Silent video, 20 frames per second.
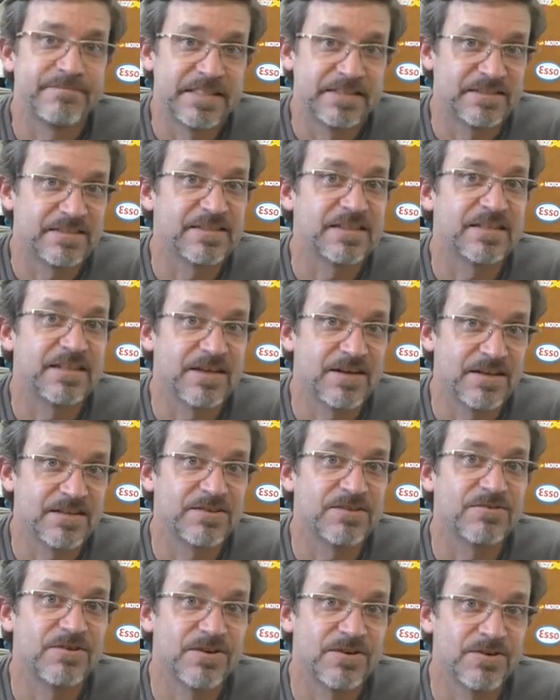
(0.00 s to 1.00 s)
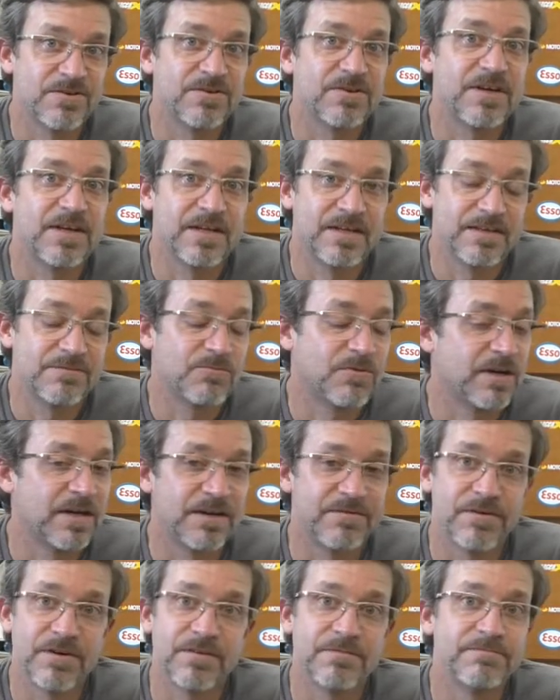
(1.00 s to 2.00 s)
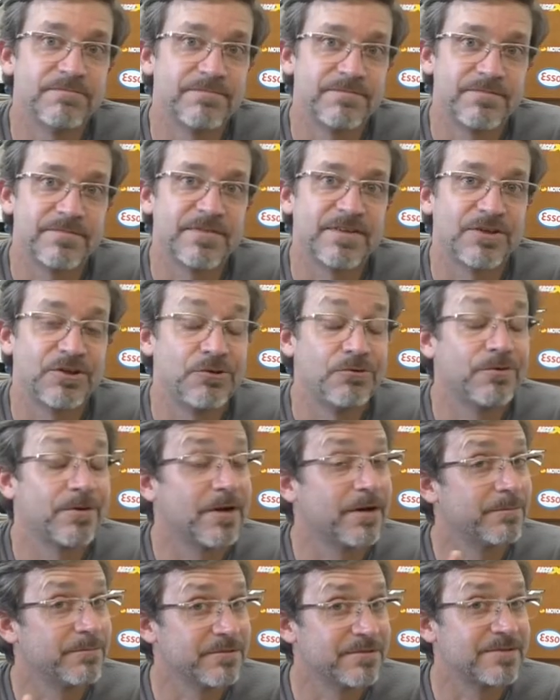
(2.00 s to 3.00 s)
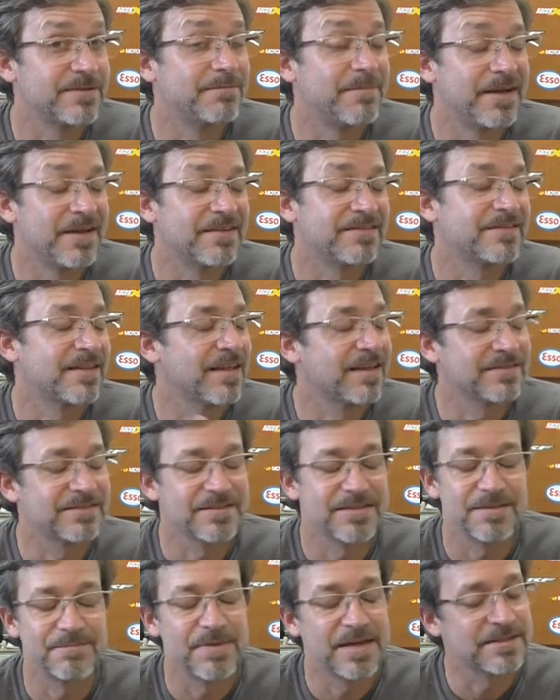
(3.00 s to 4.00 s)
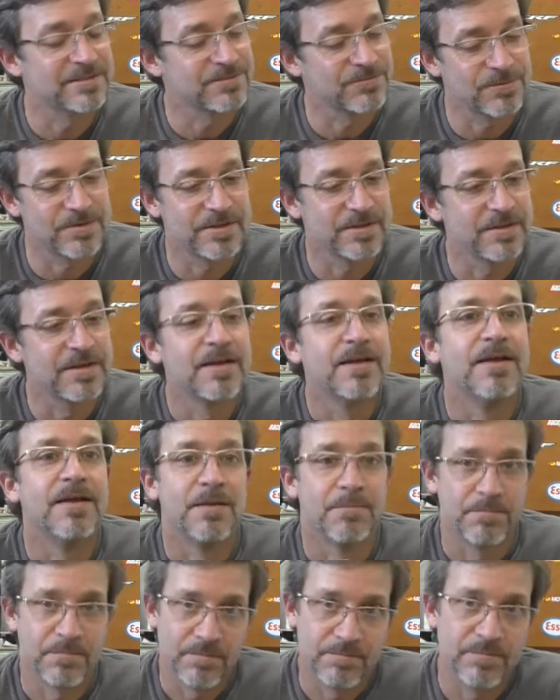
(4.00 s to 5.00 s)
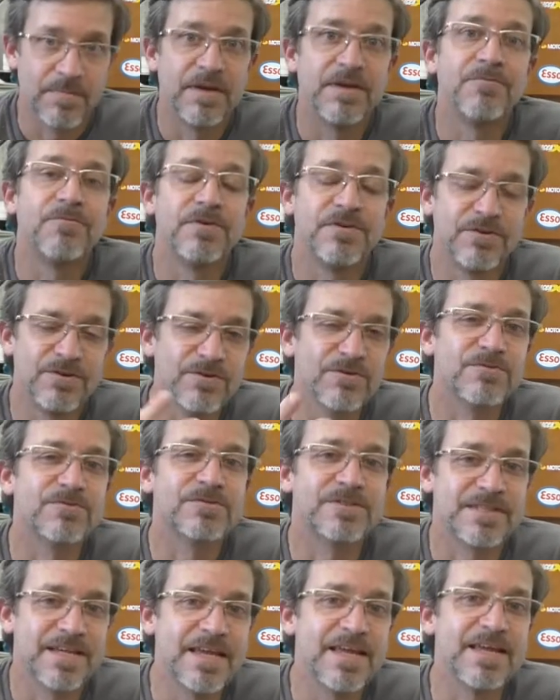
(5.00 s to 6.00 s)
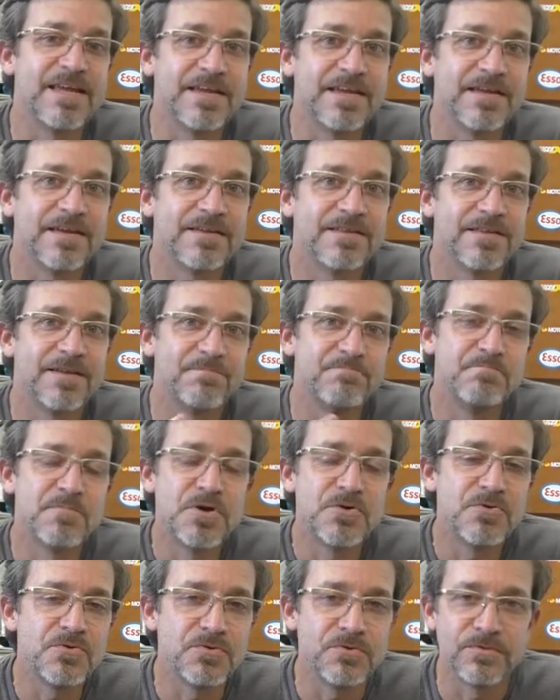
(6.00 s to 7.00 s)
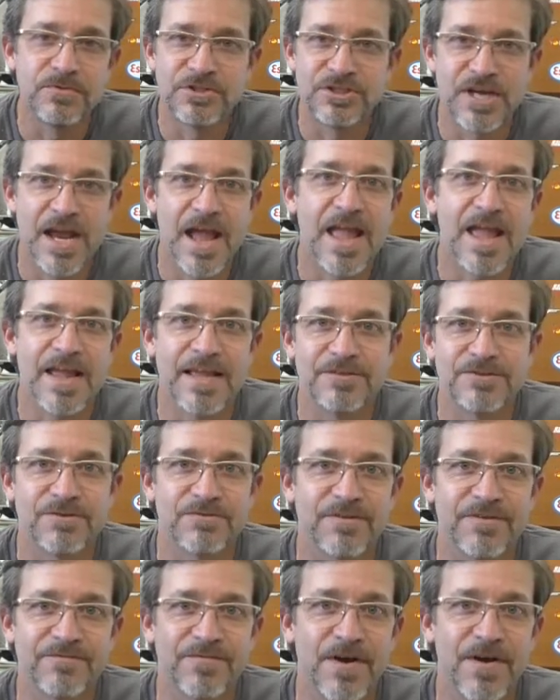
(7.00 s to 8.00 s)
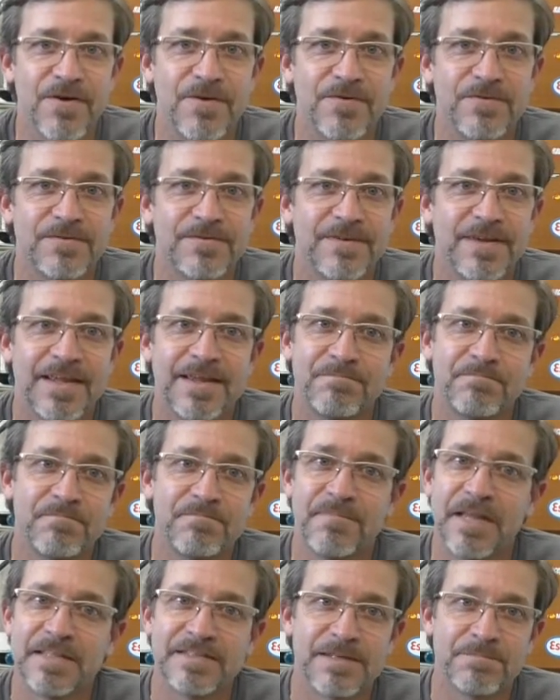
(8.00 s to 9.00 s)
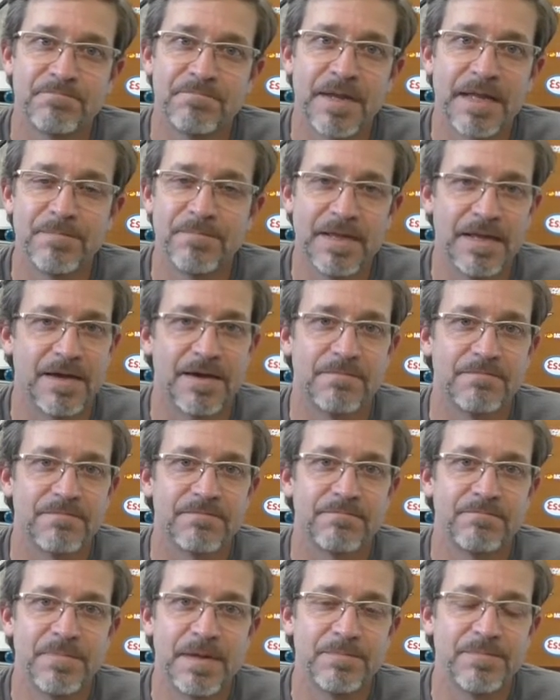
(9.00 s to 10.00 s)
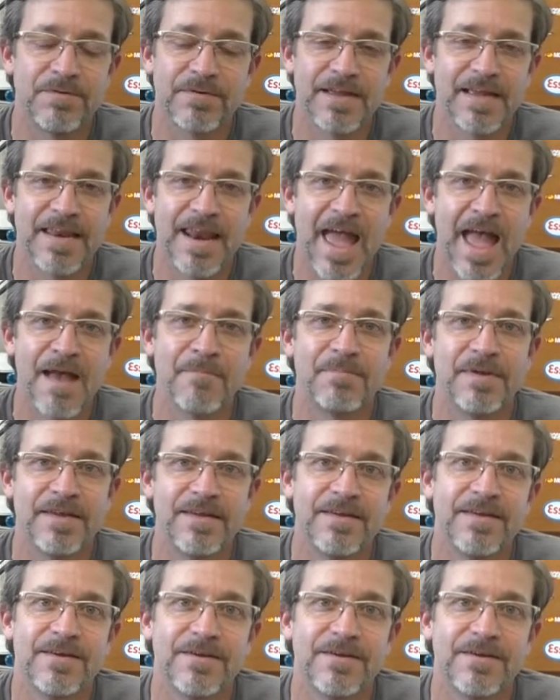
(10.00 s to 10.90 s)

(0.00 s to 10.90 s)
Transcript: and cilantro and whatever, cucumber's the best. That's the best one. But you'll see the mood change on the phone. It's a pick-me-up. People get happy